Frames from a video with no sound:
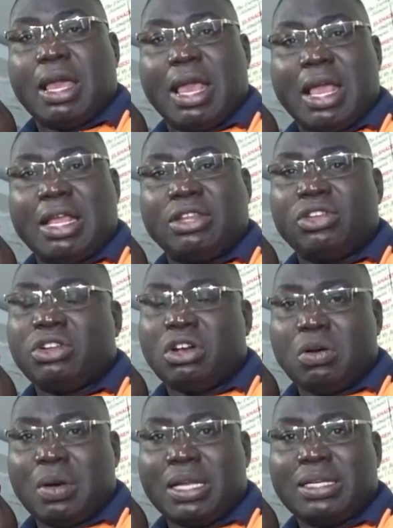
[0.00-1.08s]
And you
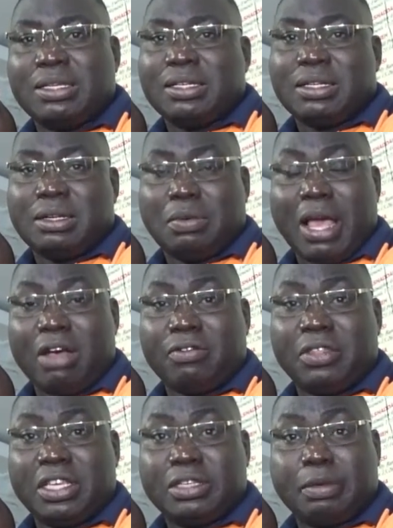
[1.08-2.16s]
know what? We
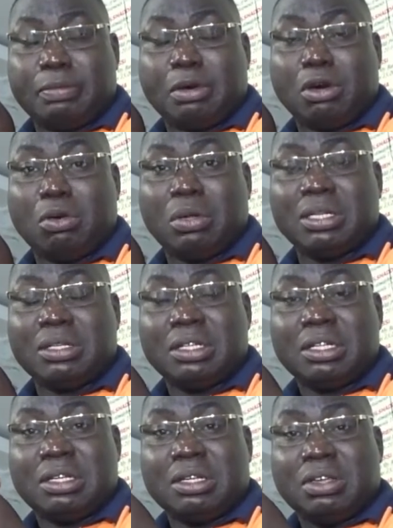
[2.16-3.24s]
have these people who will,
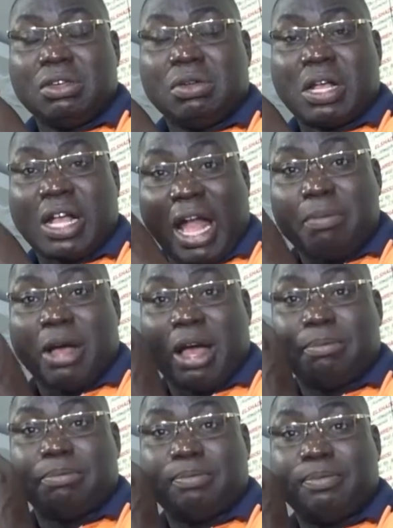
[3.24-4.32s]
you know, come
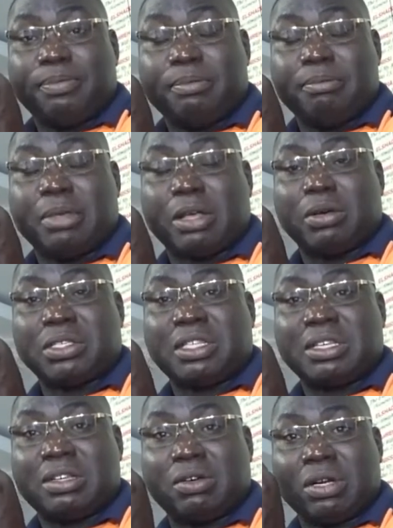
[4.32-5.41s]
up because
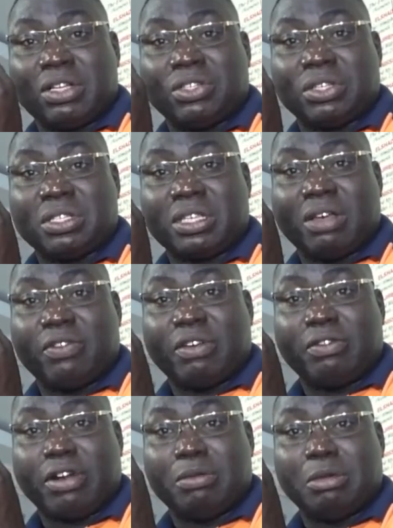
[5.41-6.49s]
the conditions are
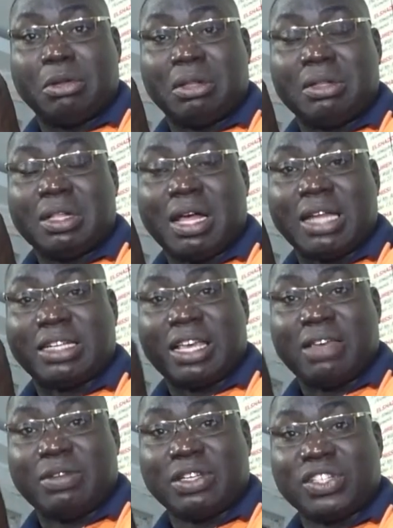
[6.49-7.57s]
favorable at a
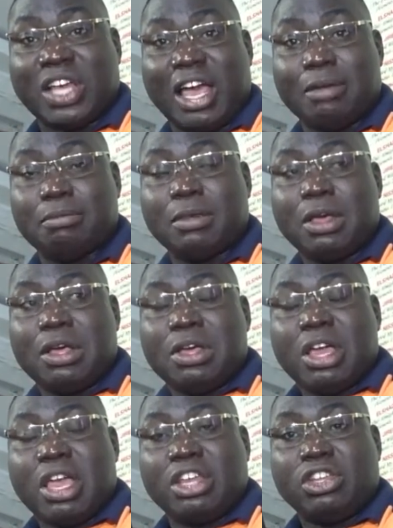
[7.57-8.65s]
given time,
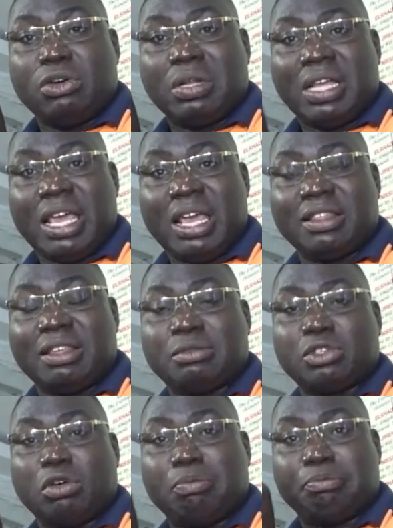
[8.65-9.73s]
and you will hear them
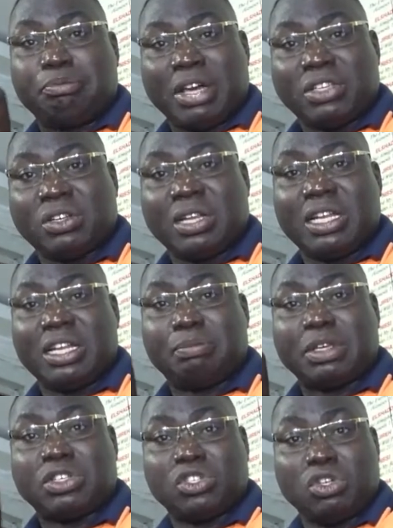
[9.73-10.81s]
so passionately
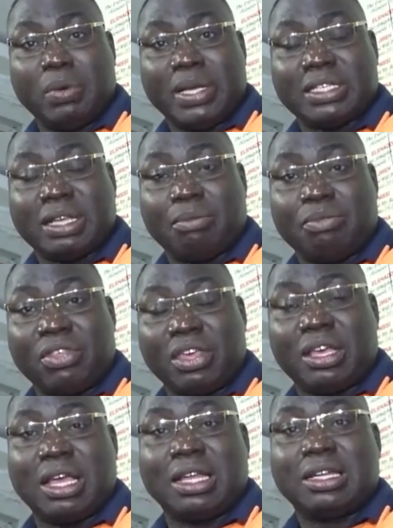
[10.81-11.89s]
pursuing something,
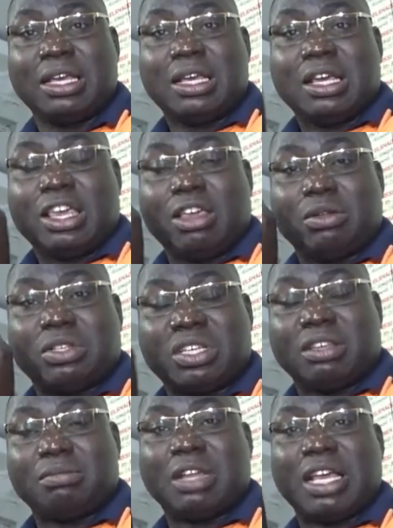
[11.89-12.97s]
and you'll
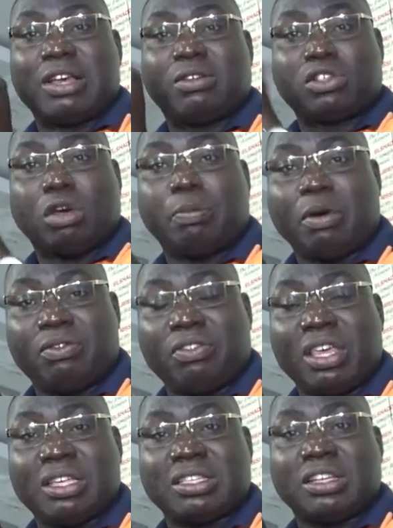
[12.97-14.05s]
see them like on top of
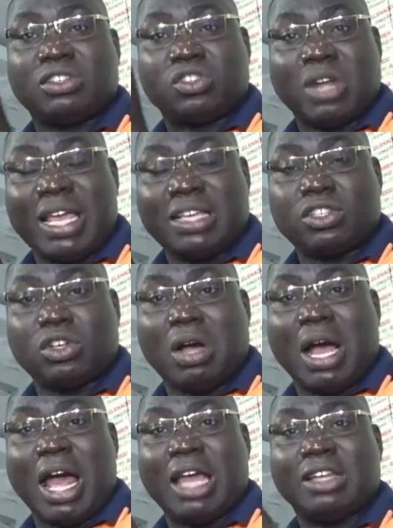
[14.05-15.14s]
things and trying so
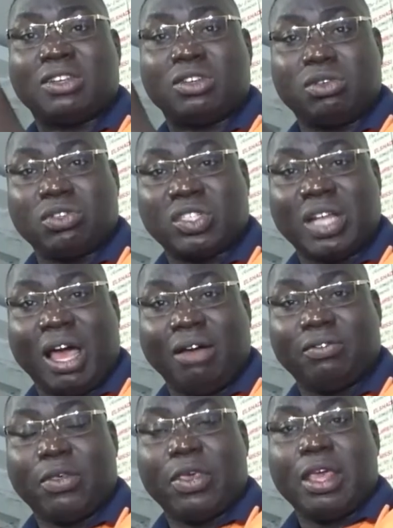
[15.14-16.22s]
hard to do
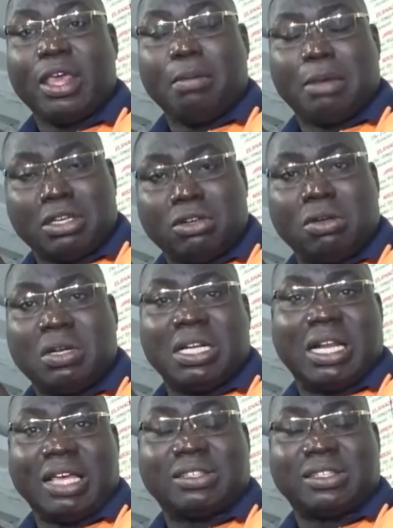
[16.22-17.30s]
stuff, but it
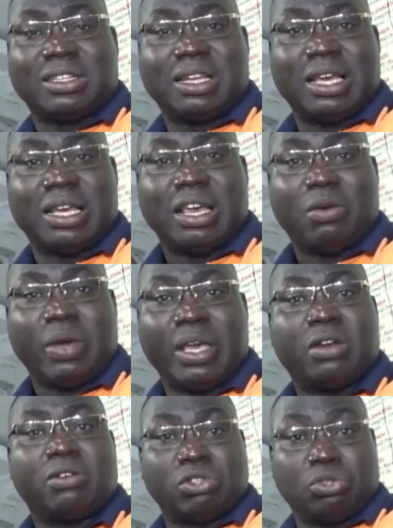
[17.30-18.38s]
only lasts like a
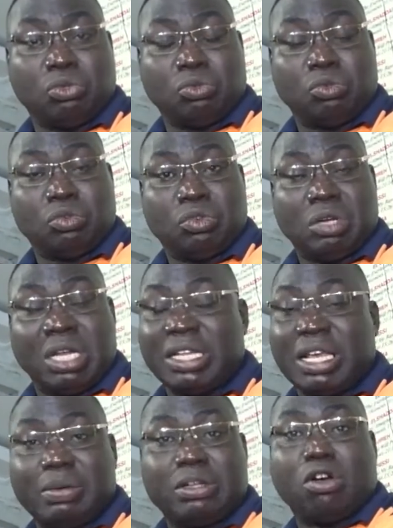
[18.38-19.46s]
week or two, and
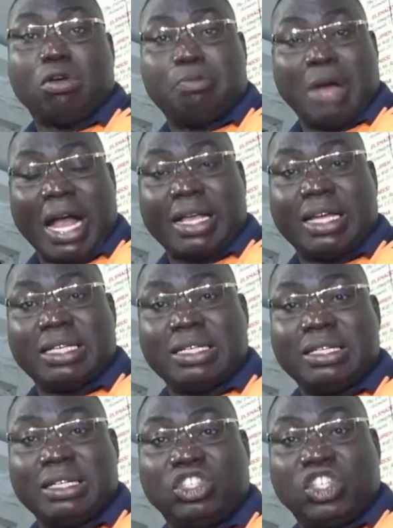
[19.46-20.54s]
they will go back and
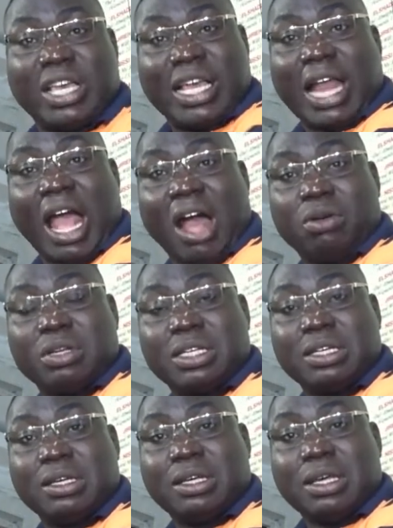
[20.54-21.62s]
chicken out,
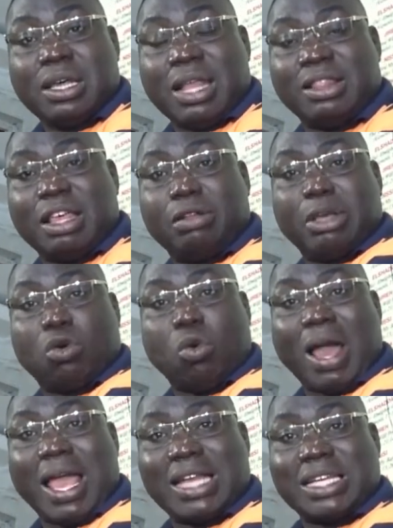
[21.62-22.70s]
and they'll be
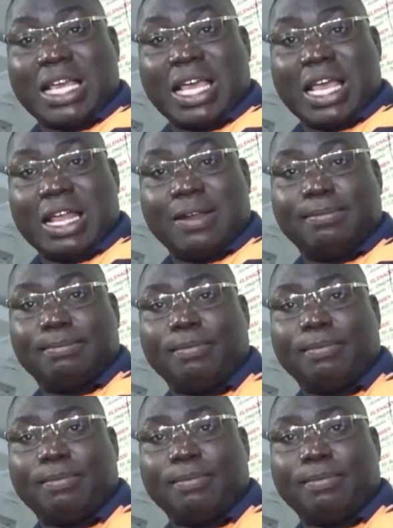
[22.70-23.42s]
quiet again.